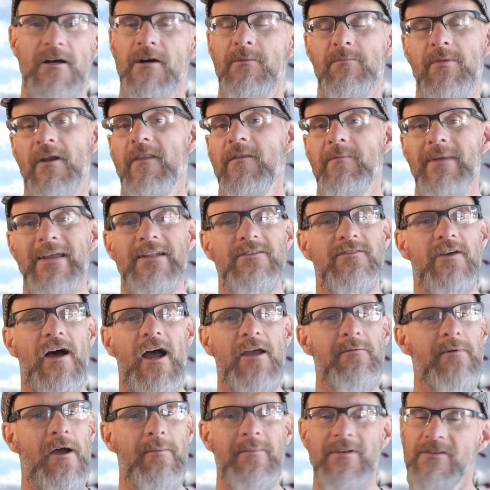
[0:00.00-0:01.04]
But in the
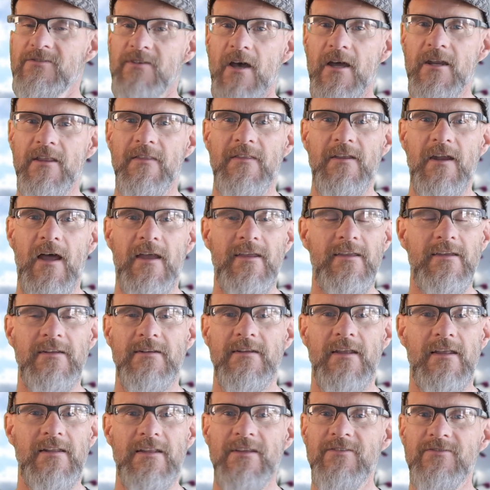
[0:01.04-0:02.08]
meantime, I'm excited that I
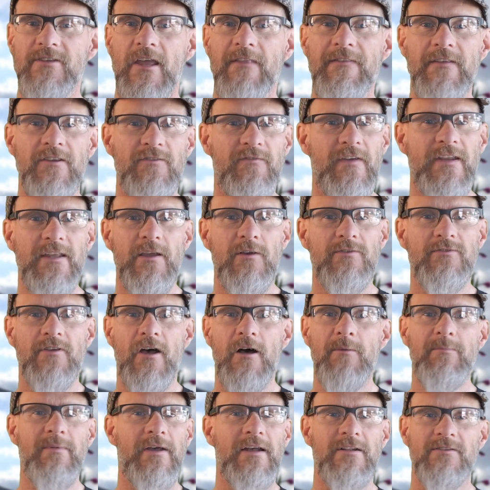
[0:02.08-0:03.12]
can at least get these videos
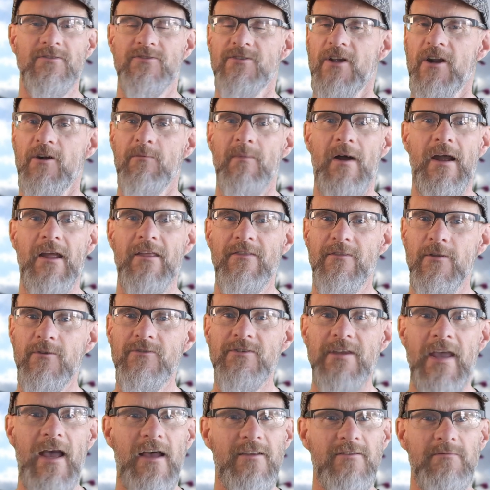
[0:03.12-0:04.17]
up and share my
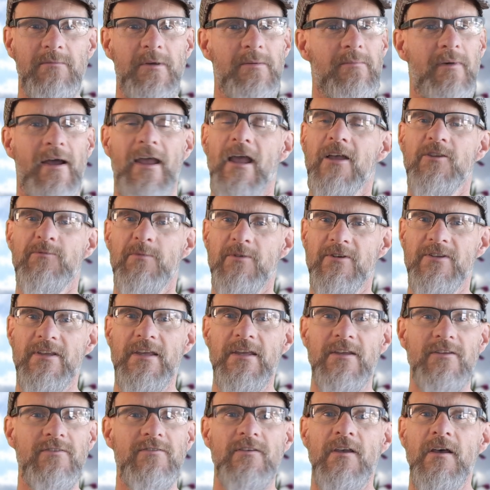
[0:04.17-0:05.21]
enthusiasm and my
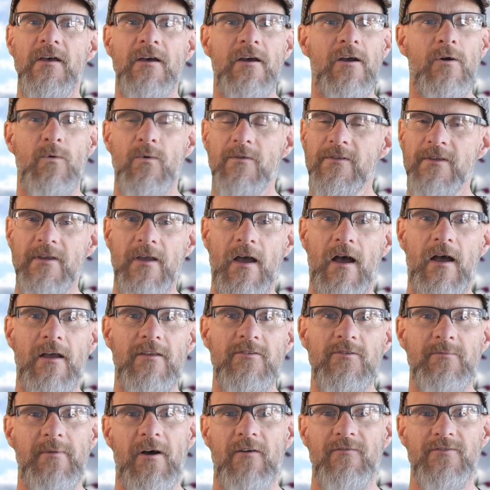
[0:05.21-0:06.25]
expertise with you
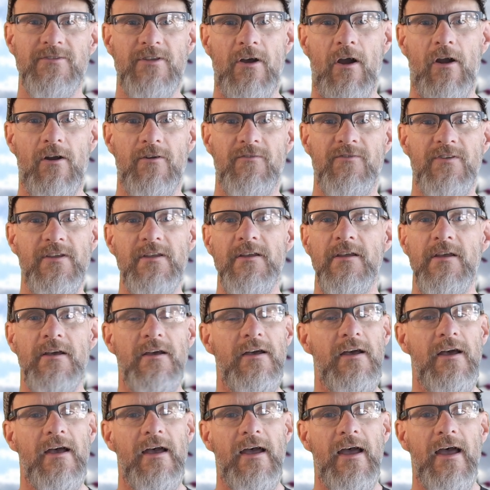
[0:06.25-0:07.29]
guys about photography,
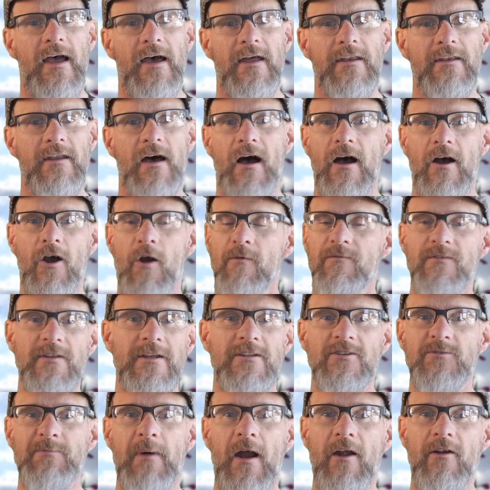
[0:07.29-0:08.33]
and uh, hopefully
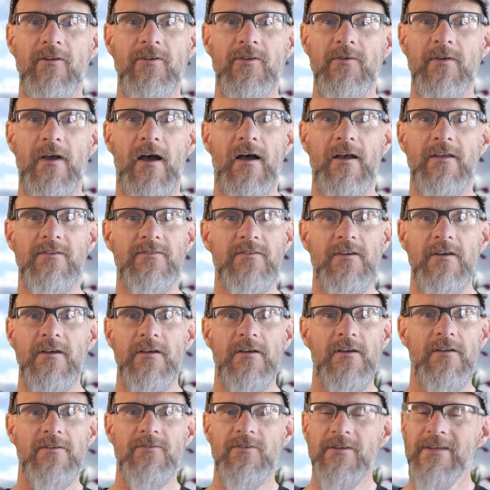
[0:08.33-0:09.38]
inspire you guys
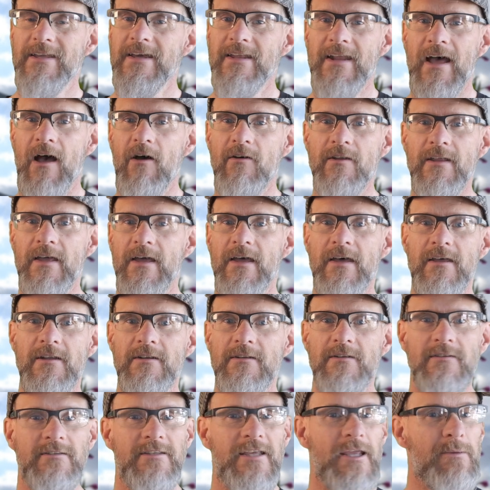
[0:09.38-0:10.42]
to get out
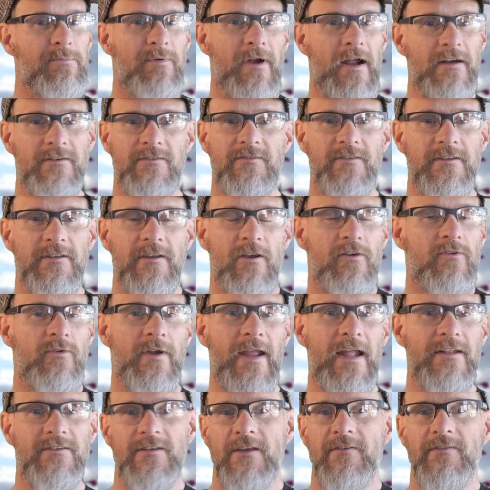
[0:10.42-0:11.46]
and keep practicing your
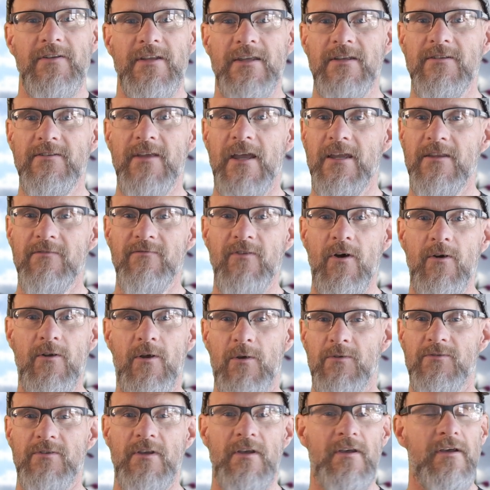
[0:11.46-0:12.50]
creativity and taking
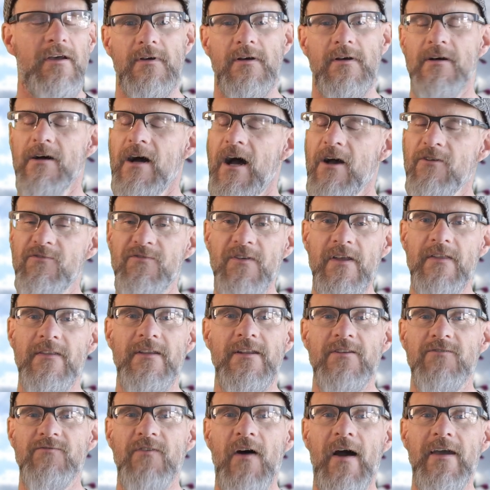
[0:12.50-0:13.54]
photos. I feel that
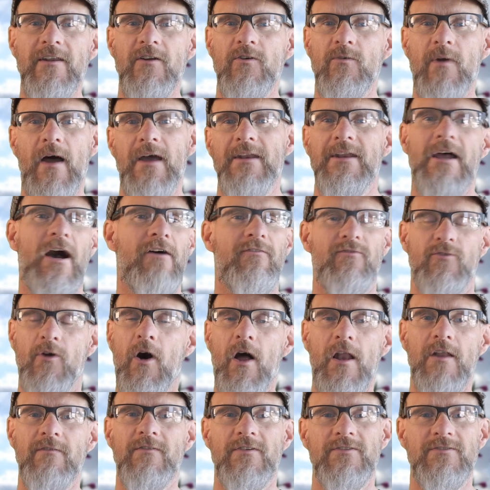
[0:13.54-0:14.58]
it's vital right now for
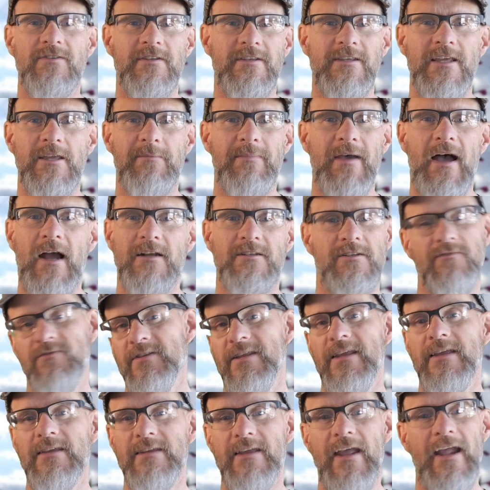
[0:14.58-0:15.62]
all of us to keep
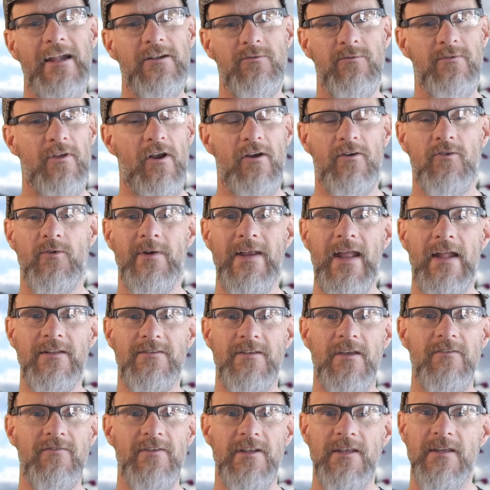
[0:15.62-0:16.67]
actively engaged with our
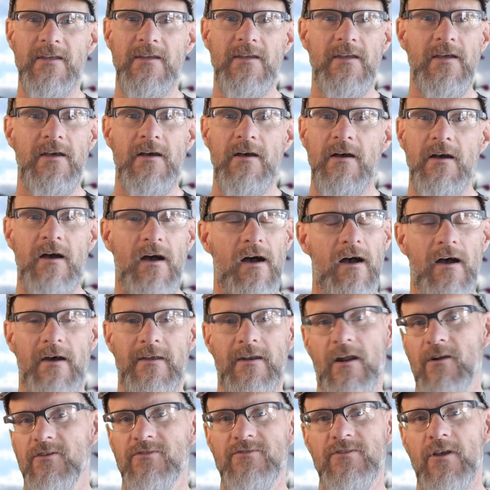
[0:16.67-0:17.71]
creativity uh,
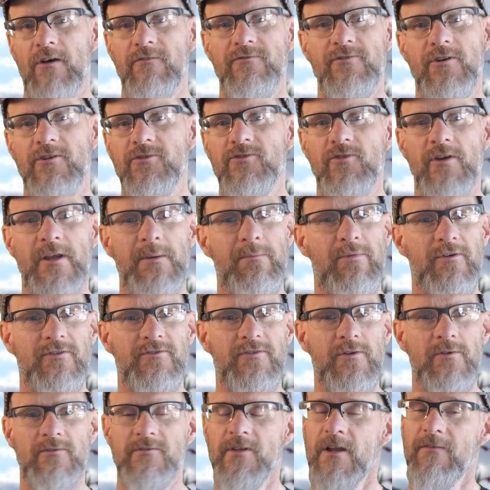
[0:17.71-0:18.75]
and our self-nurturing
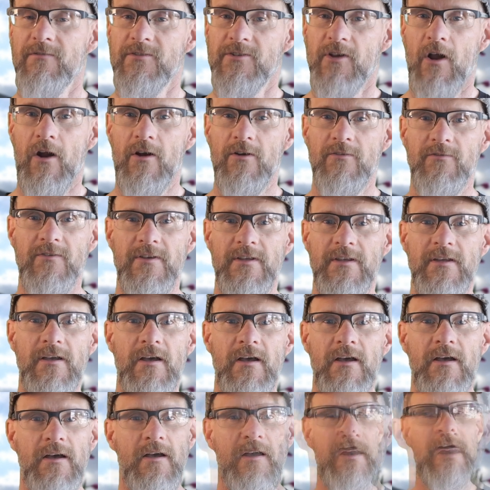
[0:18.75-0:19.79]
pursuits like photography.
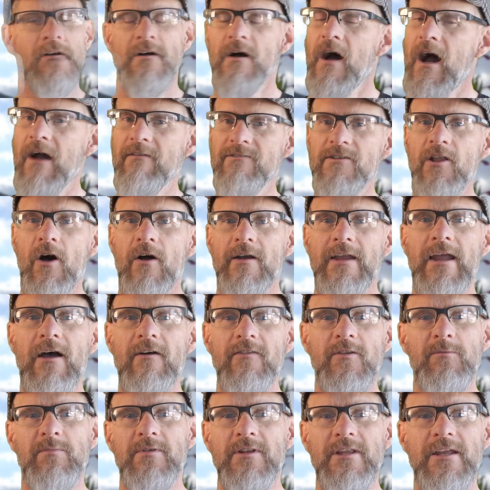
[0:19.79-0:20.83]
I've long
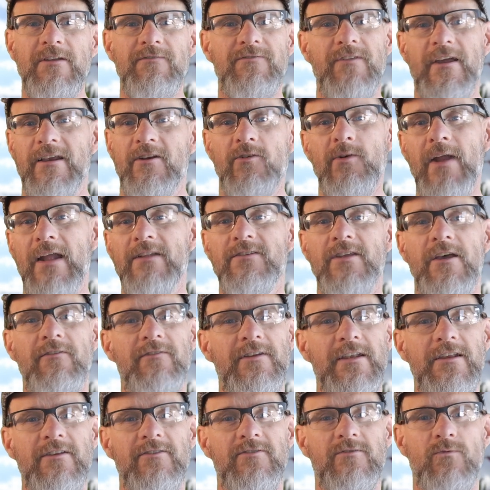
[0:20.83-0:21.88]
held the belief that
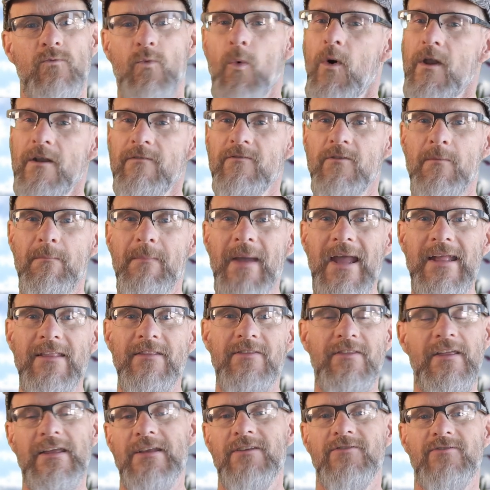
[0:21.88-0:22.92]
creativity is one of the
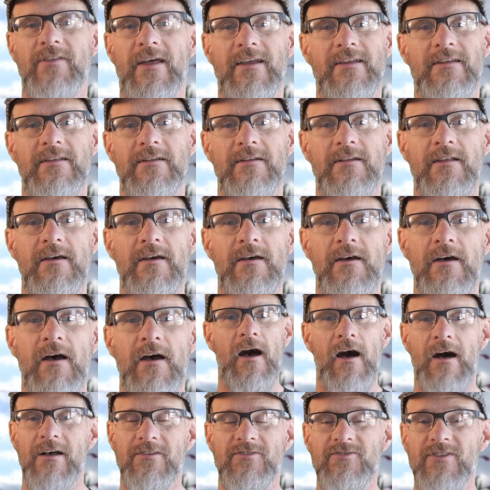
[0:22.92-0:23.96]
main things that can
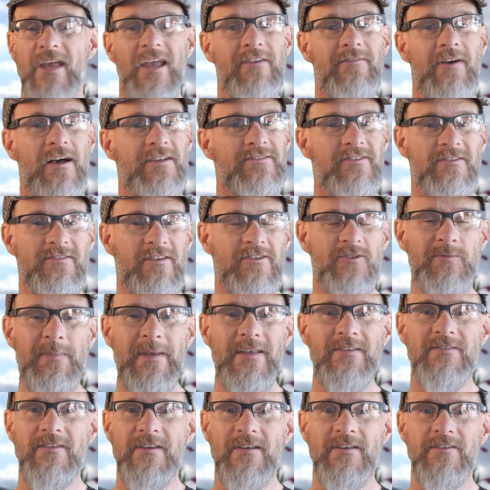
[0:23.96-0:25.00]
uh, save us as a
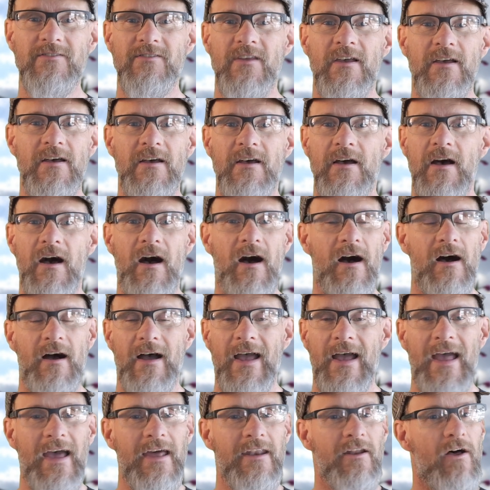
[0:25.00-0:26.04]
species uh,
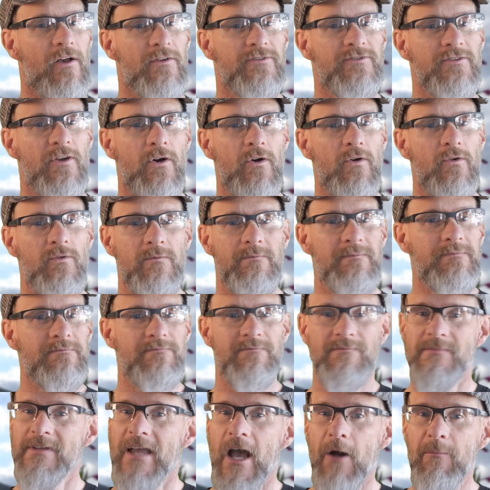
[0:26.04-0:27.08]
and also
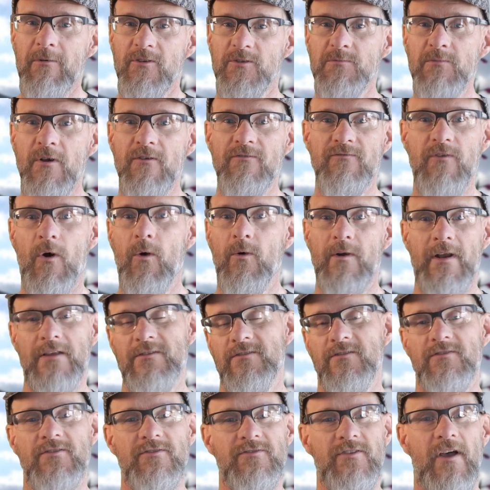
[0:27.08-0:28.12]
help us move forward as
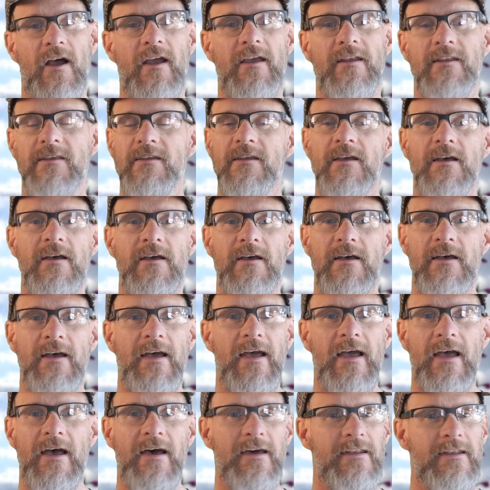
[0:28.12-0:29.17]
a society.
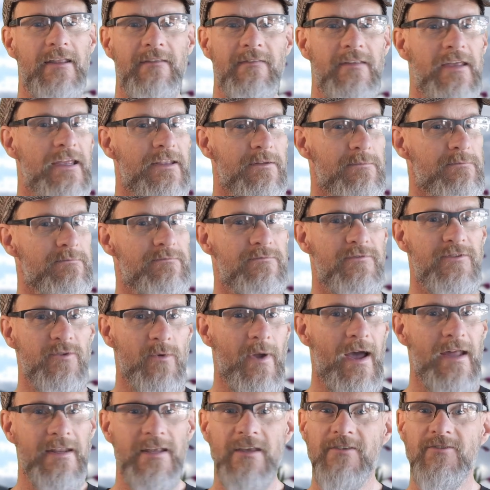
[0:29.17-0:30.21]
And in, in,
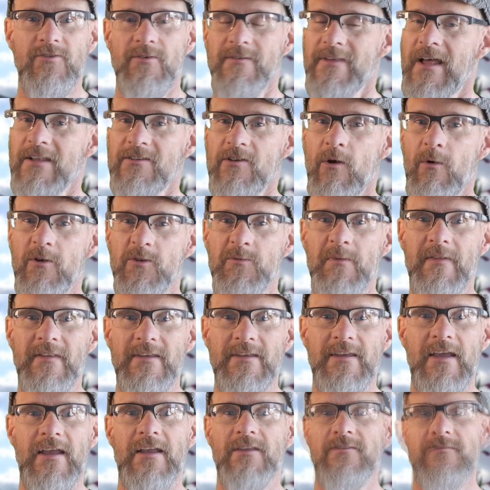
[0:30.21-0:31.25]
throughout history, that's always been the
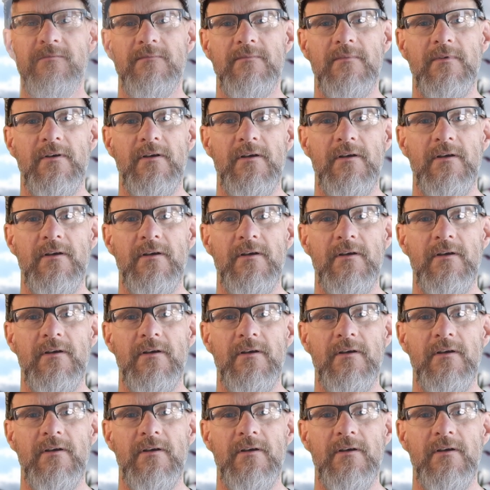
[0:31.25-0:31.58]
case.